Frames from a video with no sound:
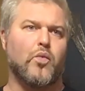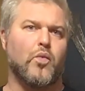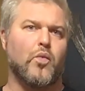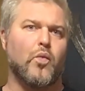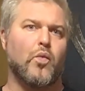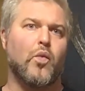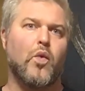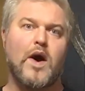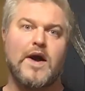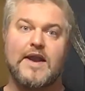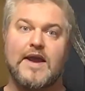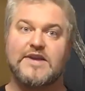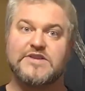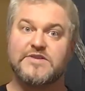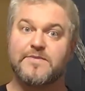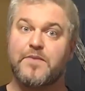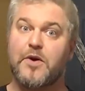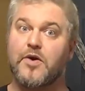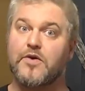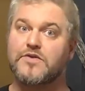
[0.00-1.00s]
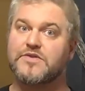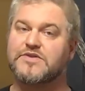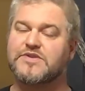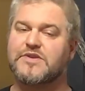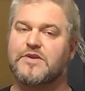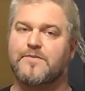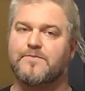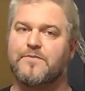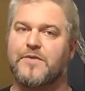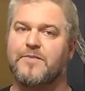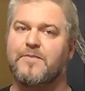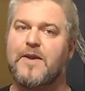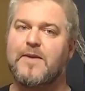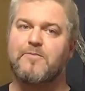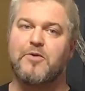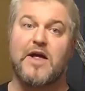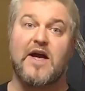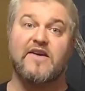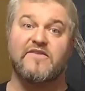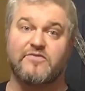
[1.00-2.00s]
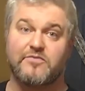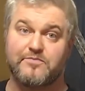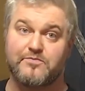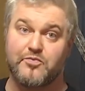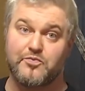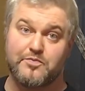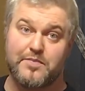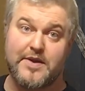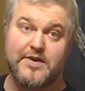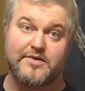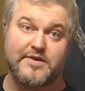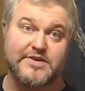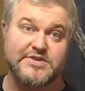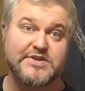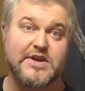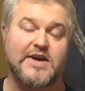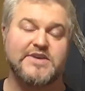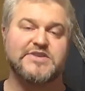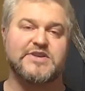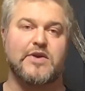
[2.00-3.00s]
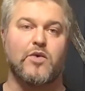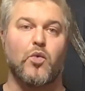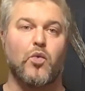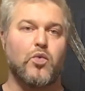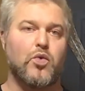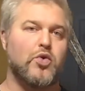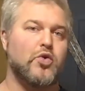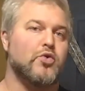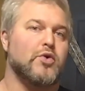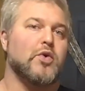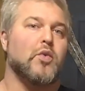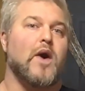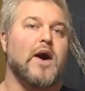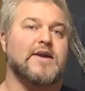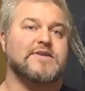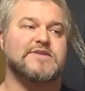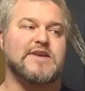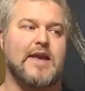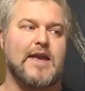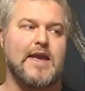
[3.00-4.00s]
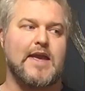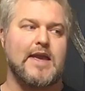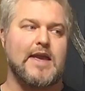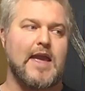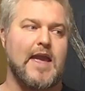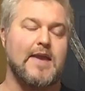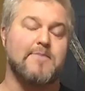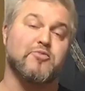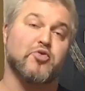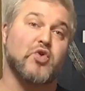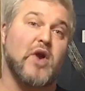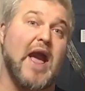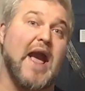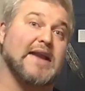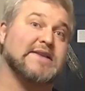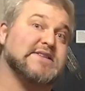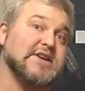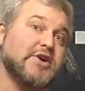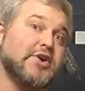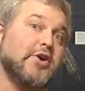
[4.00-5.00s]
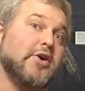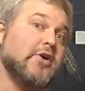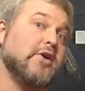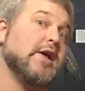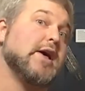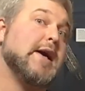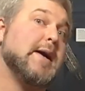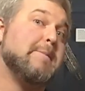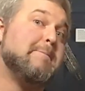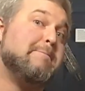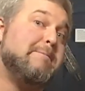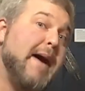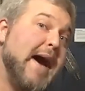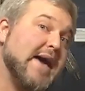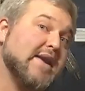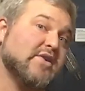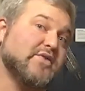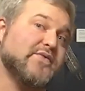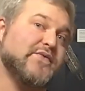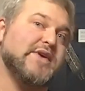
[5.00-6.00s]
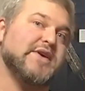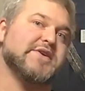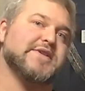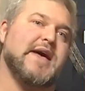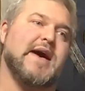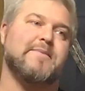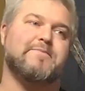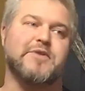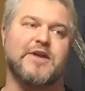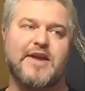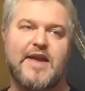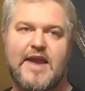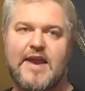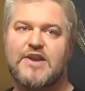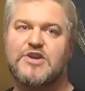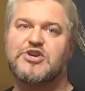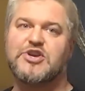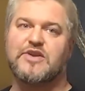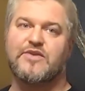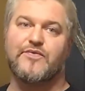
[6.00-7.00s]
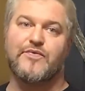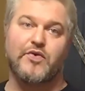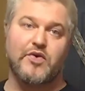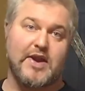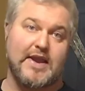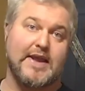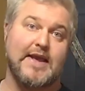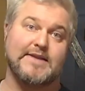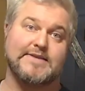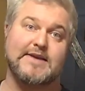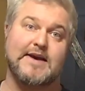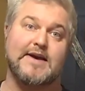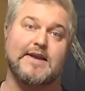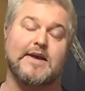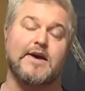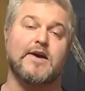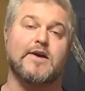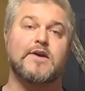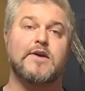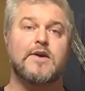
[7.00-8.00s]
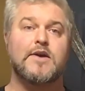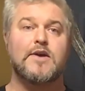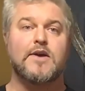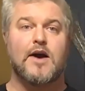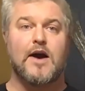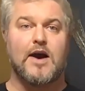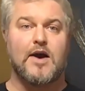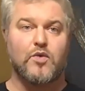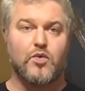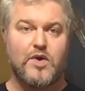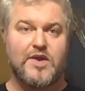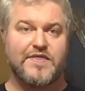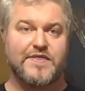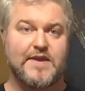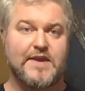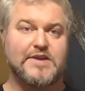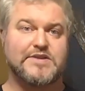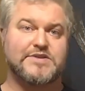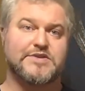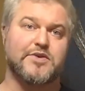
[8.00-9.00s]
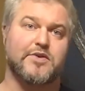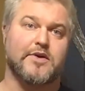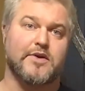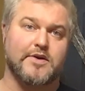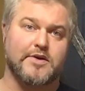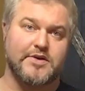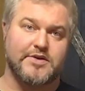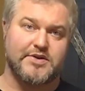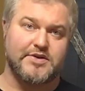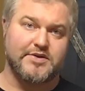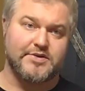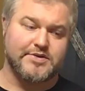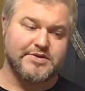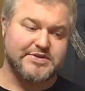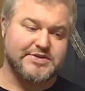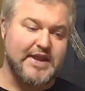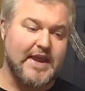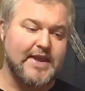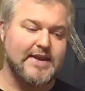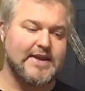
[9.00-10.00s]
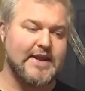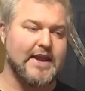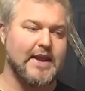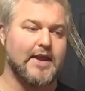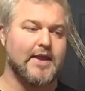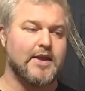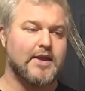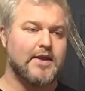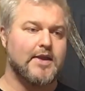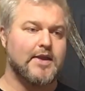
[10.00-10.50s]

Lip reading: what I suppose the people I've been discussing who would want a practical battlefield application for a katana with the historical standing.